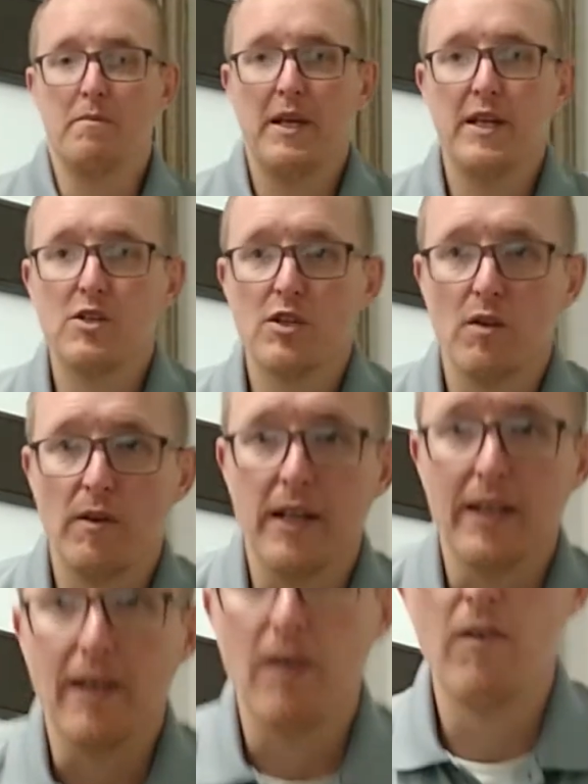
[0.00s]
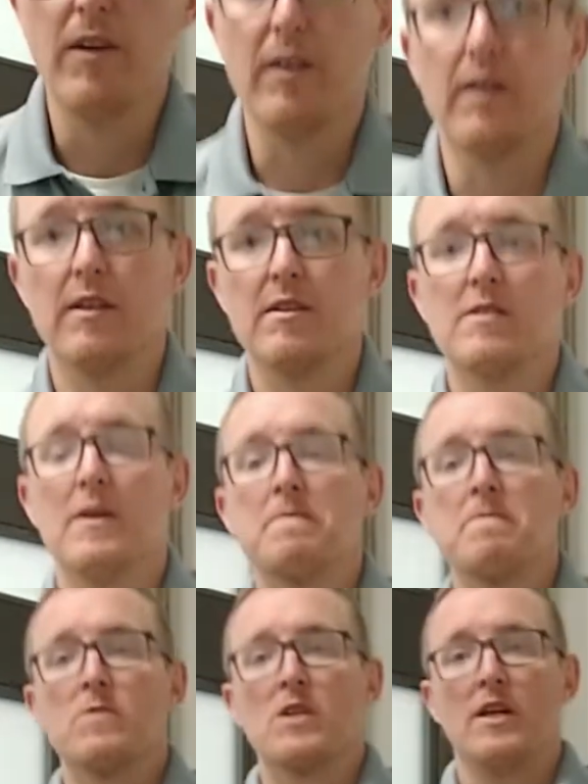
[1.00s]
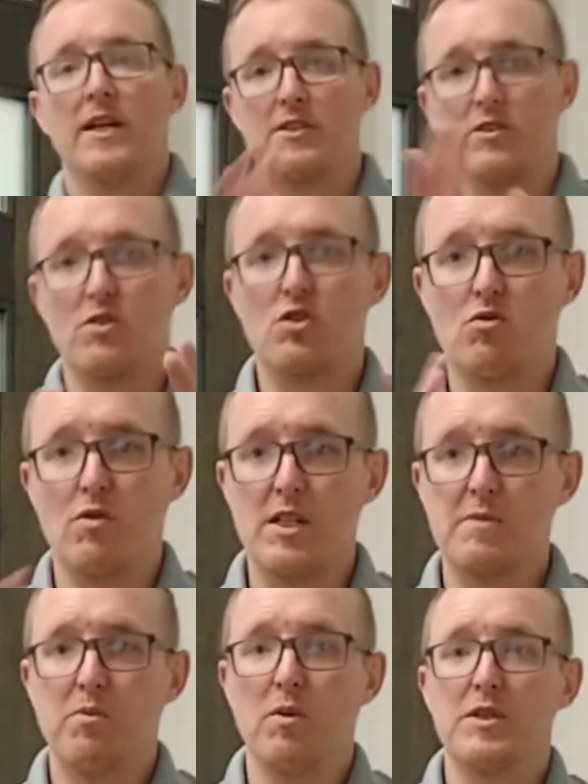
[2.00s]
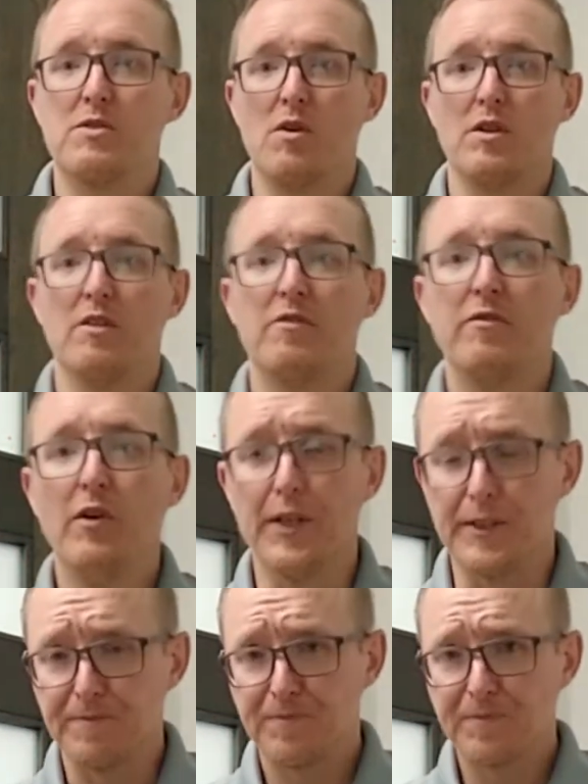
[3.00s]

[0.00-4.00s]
pain generating areas, it's the stress points that are on the foot,